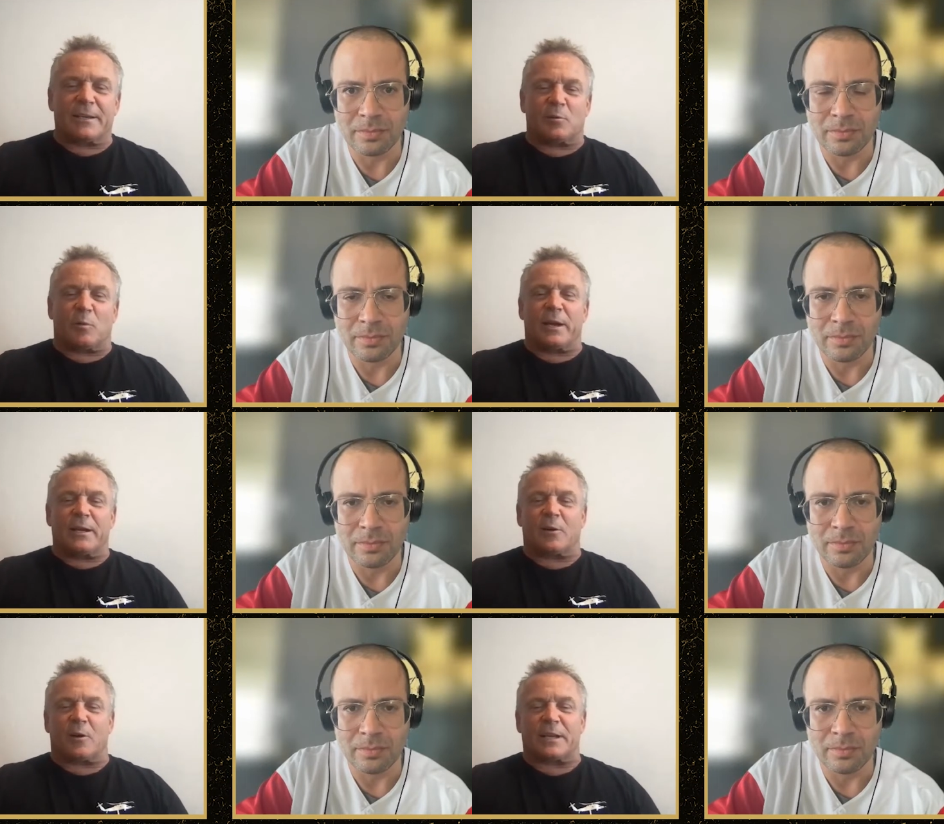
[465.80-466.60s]
Speaker 1: swing as
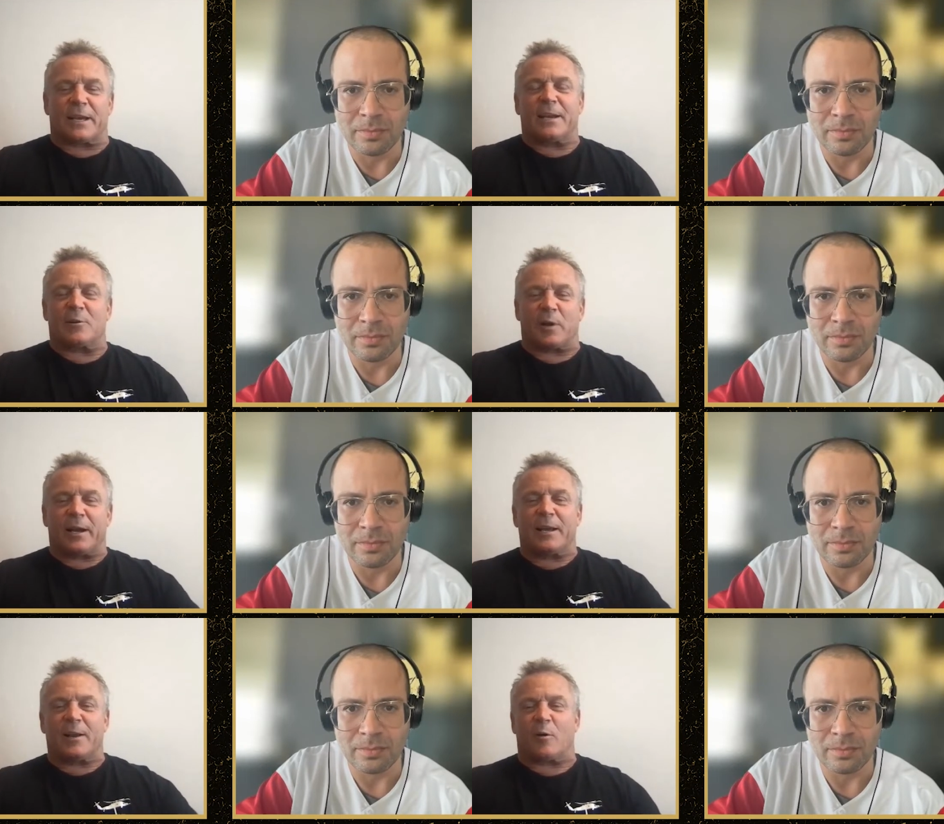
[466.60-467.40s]
hard as they can, try
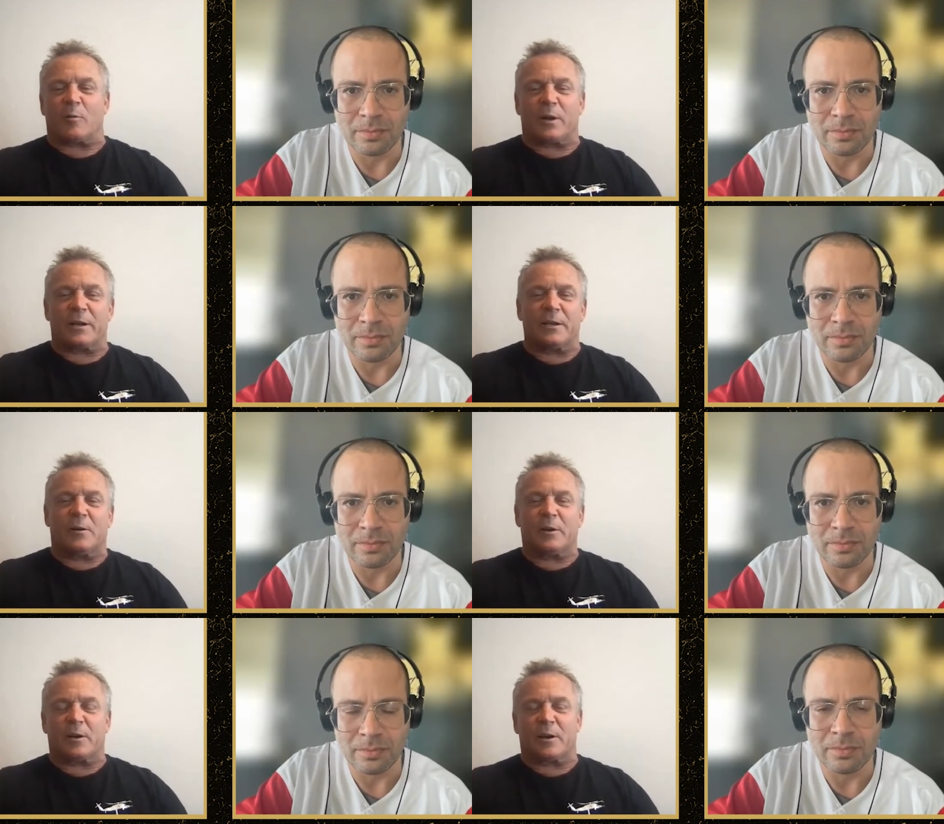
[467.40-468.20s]
to hit a home run. You
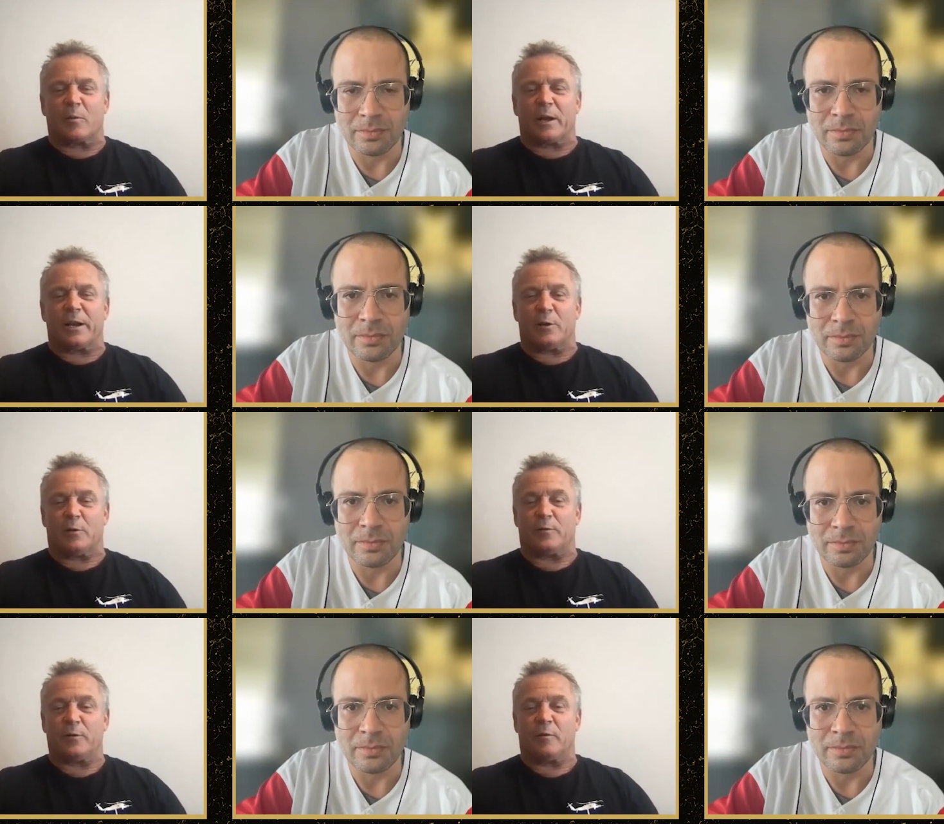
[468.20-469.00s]
know, you're going to run into a
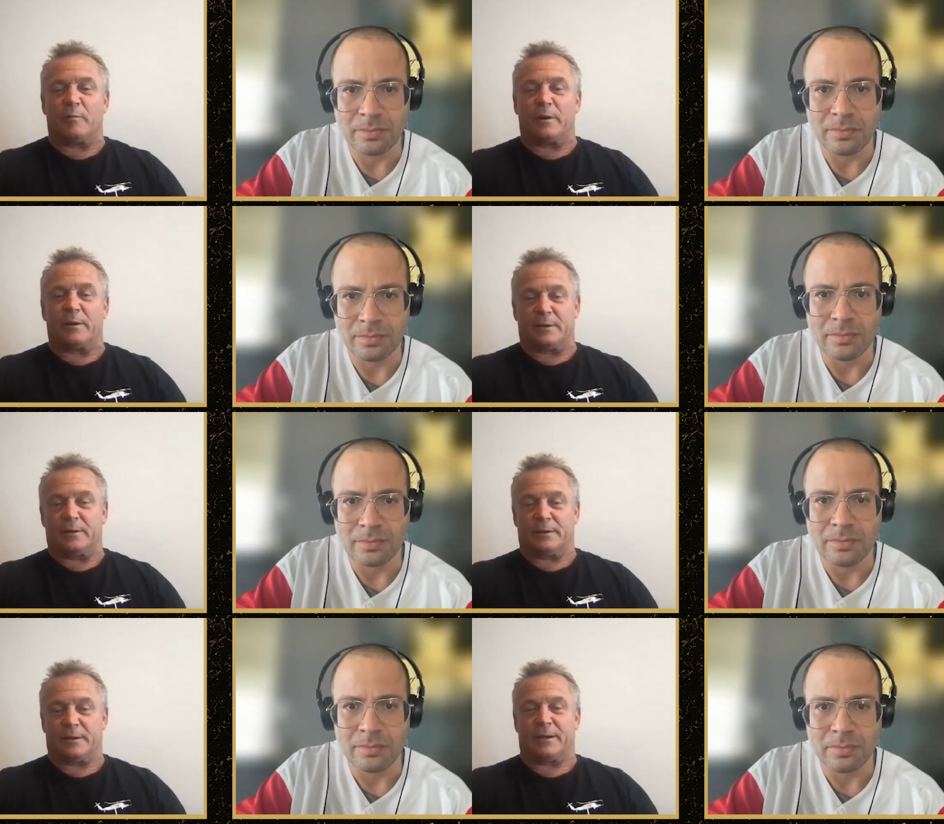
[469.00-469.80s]
few of them
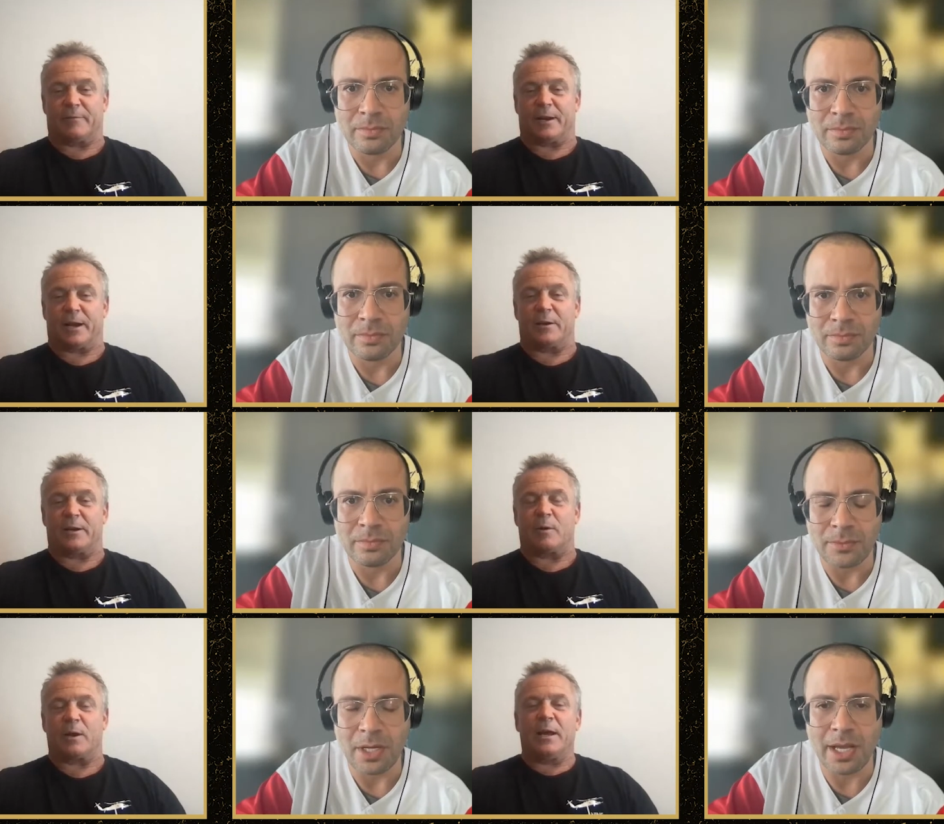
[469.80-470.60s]
every now and then,
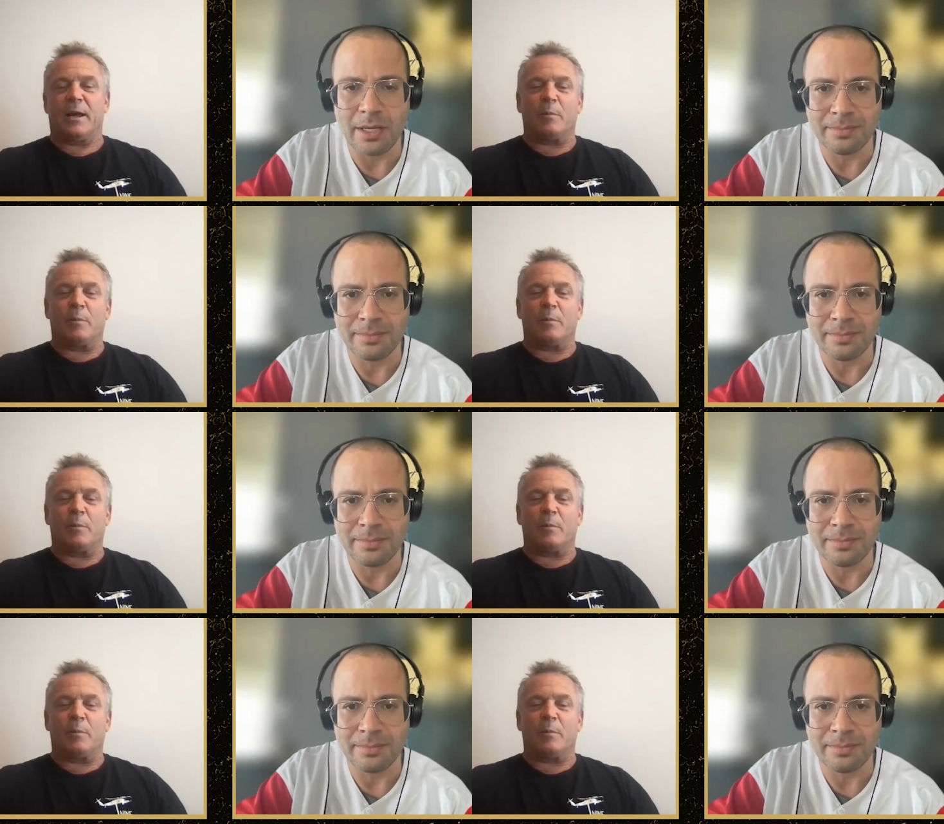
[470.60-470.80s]
right? Yeah.